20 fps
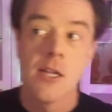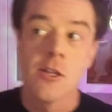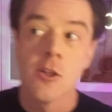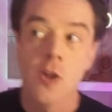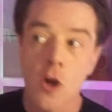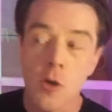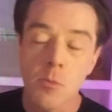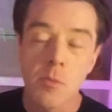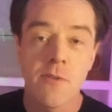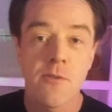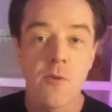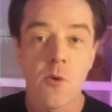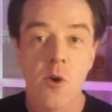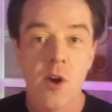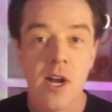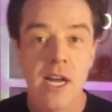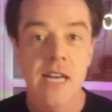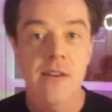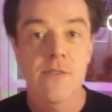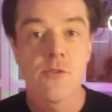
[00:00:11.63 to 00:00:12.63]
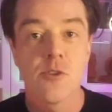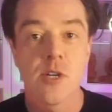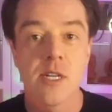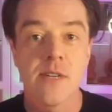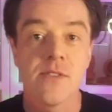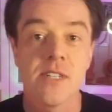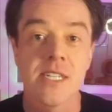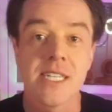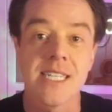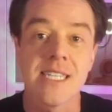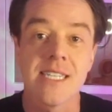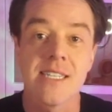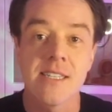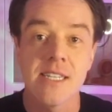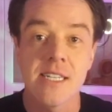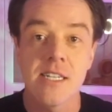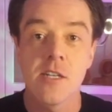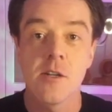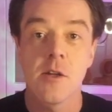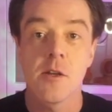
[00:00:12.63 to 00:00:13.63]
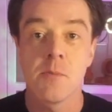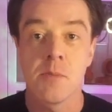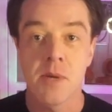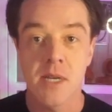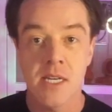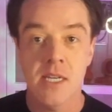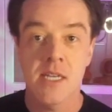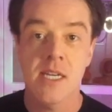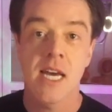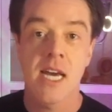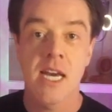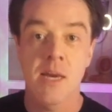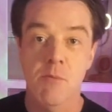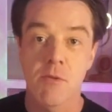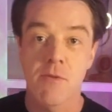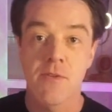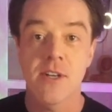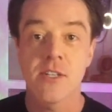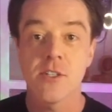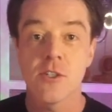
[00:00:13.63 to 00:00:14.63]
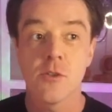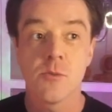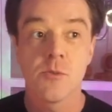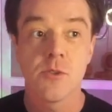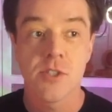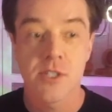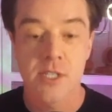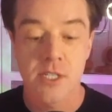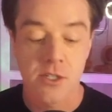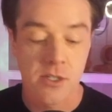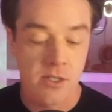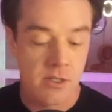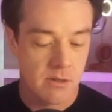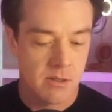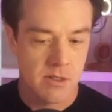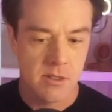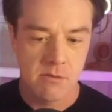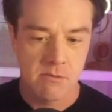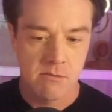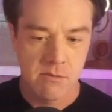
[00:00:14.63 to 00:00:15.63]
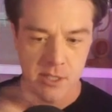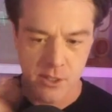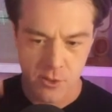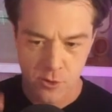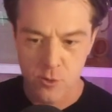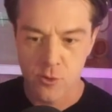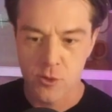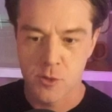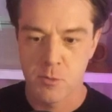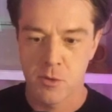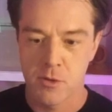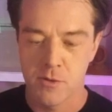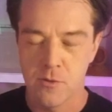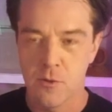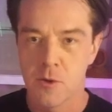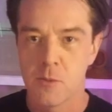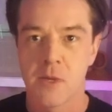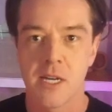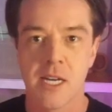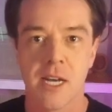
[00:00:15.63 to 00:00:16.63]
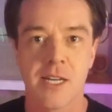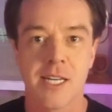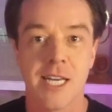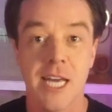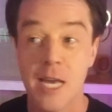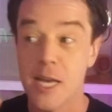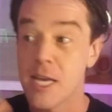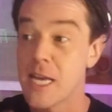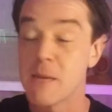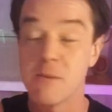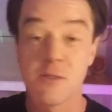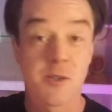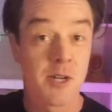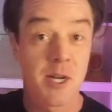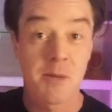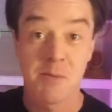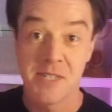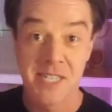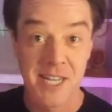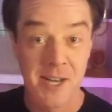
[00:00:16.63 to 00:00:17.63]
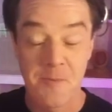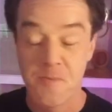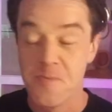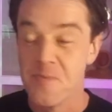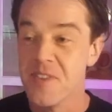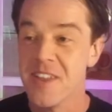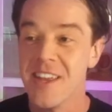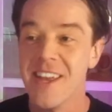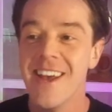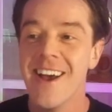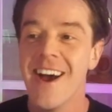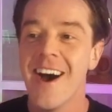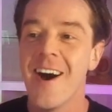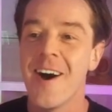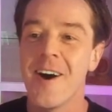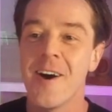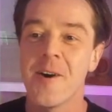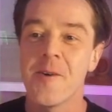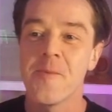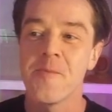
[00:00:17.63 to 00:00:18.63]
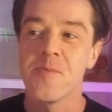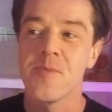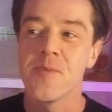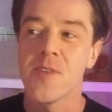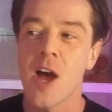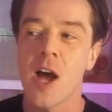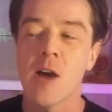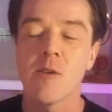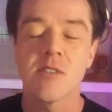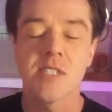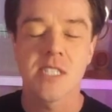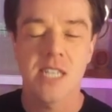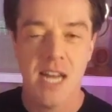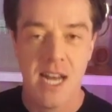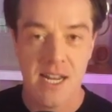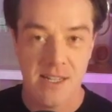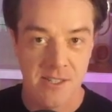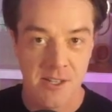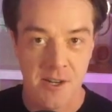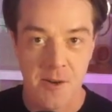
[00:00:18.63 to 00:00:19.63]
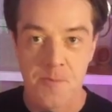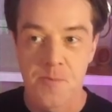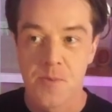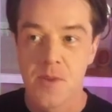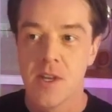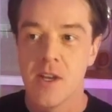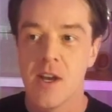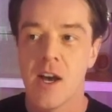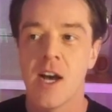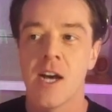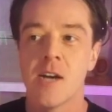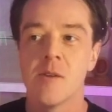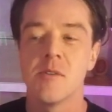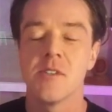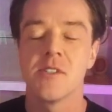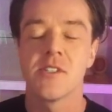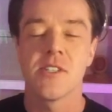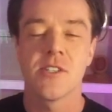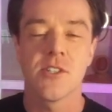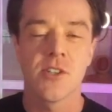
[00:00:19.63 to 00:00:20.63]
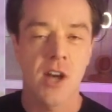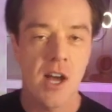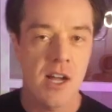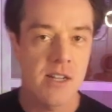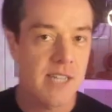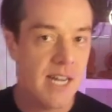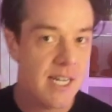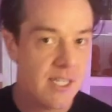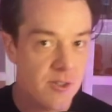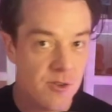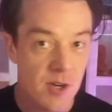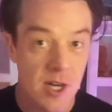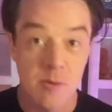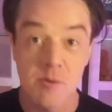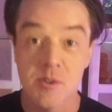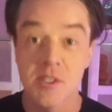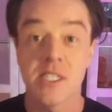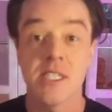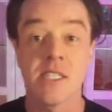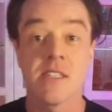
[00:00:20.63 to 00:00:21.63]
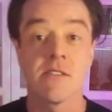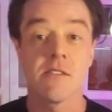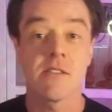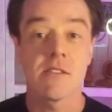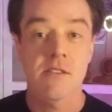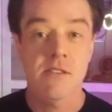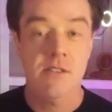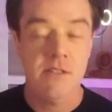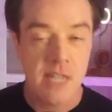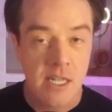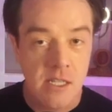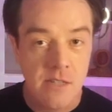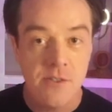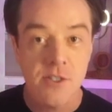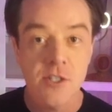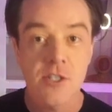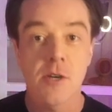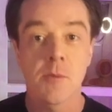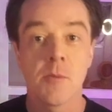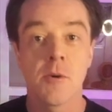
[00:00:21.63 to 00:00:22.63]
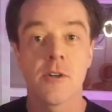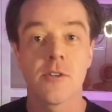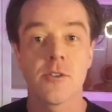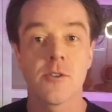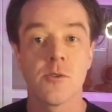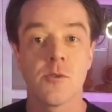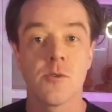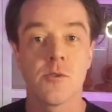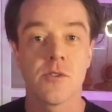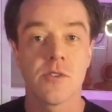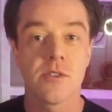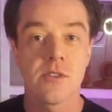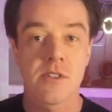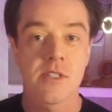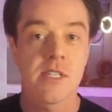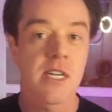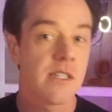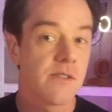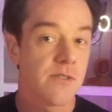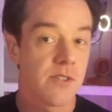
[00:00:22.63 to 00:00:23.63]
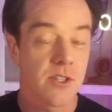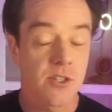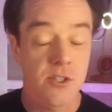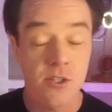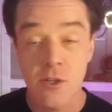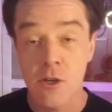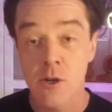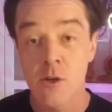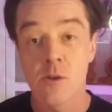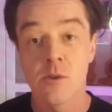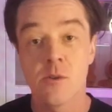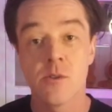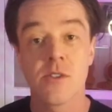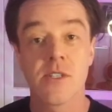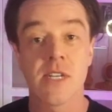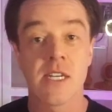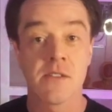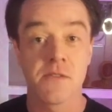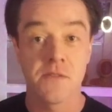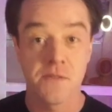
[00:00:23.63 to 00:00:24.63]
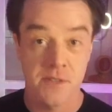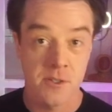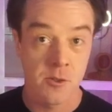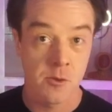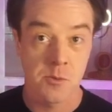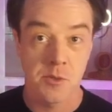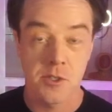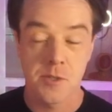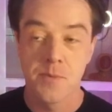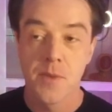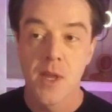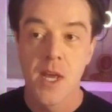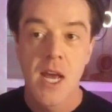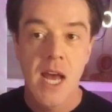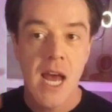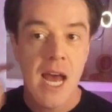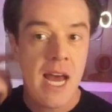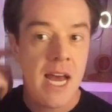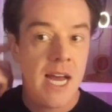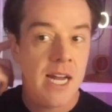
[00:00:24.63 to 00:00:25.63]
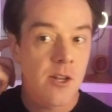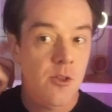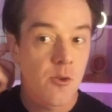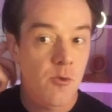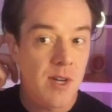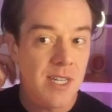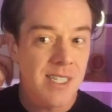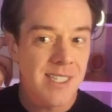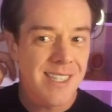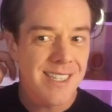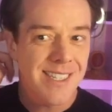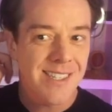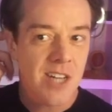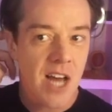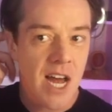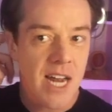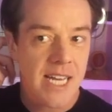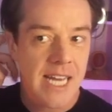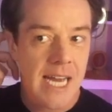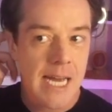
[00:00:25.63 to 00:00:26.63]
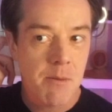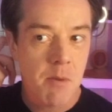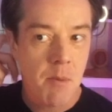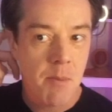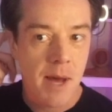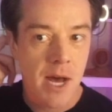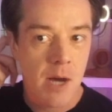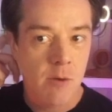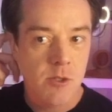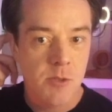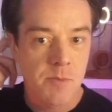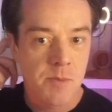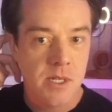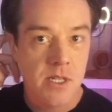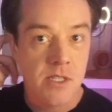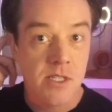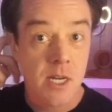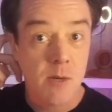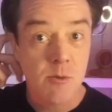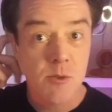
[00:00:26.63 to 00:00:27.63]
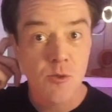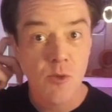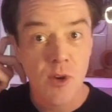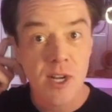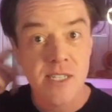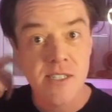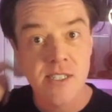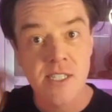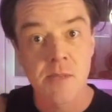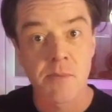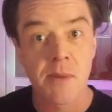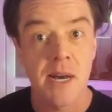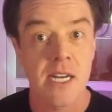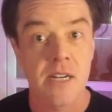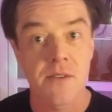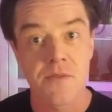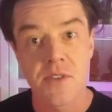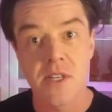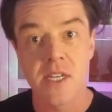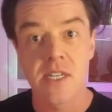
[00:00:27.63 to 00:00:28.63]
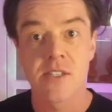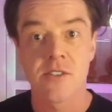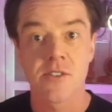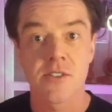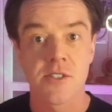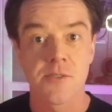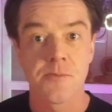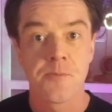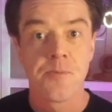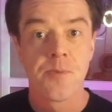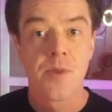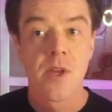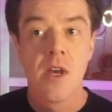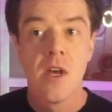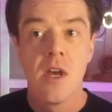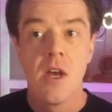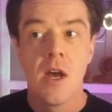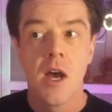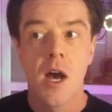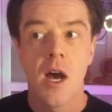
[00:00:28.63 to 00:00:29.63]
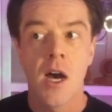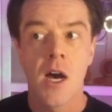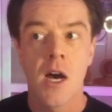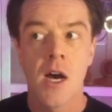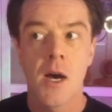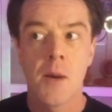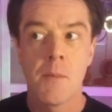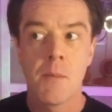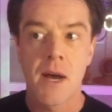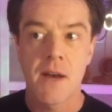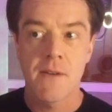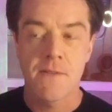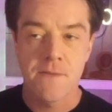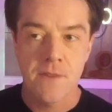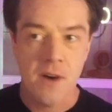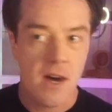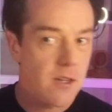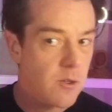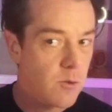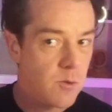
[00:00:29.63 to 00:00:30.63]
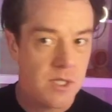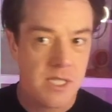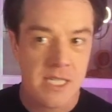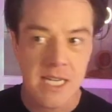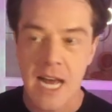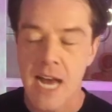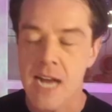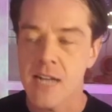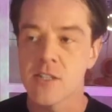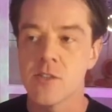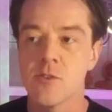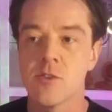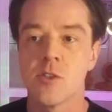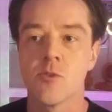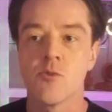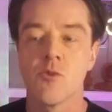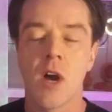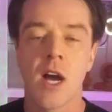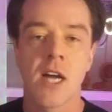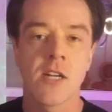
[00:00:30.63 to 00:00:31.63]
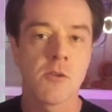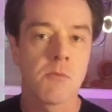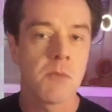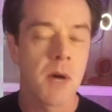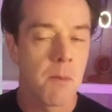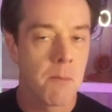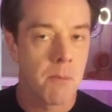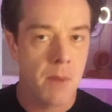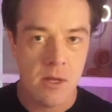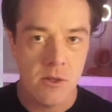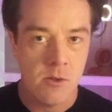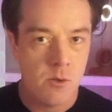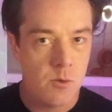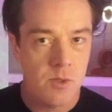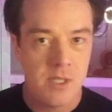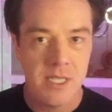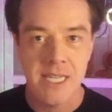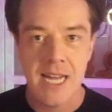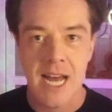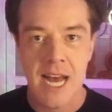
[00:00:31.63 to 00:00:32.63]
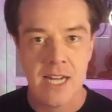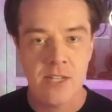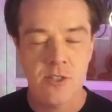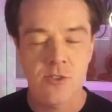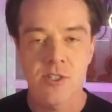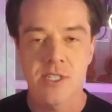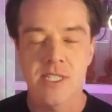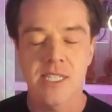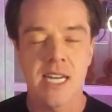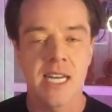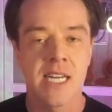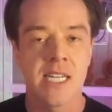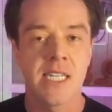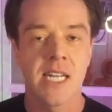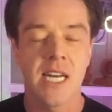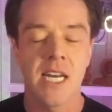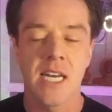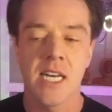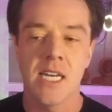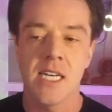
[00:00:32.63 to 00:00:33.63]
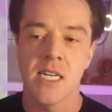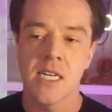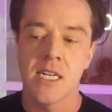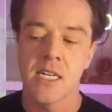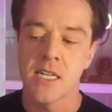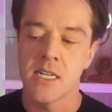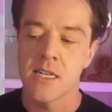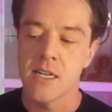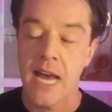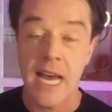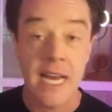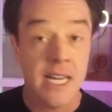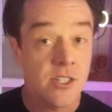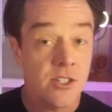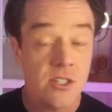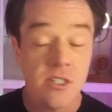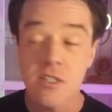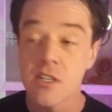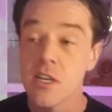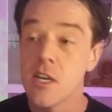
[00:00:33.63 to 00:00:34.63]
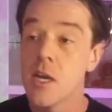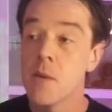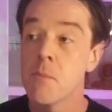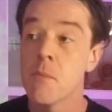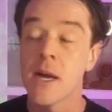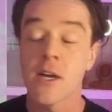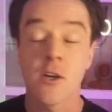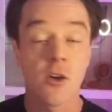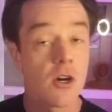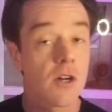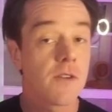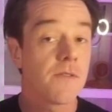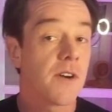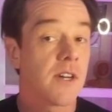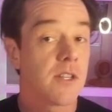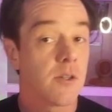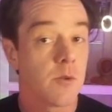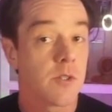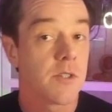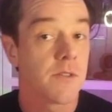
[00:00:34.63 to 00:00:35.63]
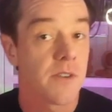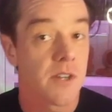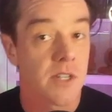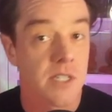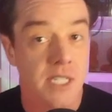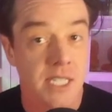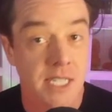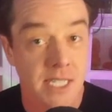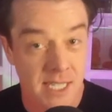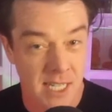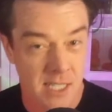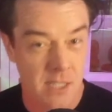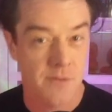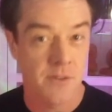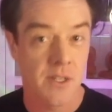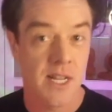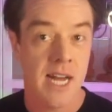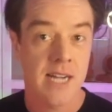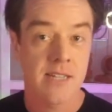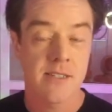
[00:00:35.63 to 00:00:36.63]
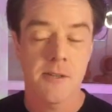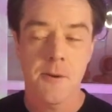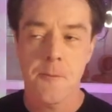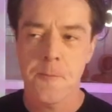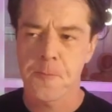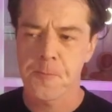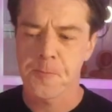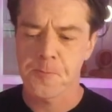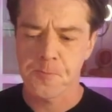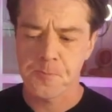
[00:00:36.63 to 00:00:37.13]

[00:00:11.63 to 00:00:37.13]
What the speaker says: Long before I ever even considered being a professional musician, it's a good spot for him, it keeps going up and down. I was an actor. I was a child actor. I was in television commercials, television shows, and films. And the reason that this kind of came about was because I was raised in the back of theaters. My father was an actor and a writer. My mother was an actress and a agent. My godfather was a very successful actor.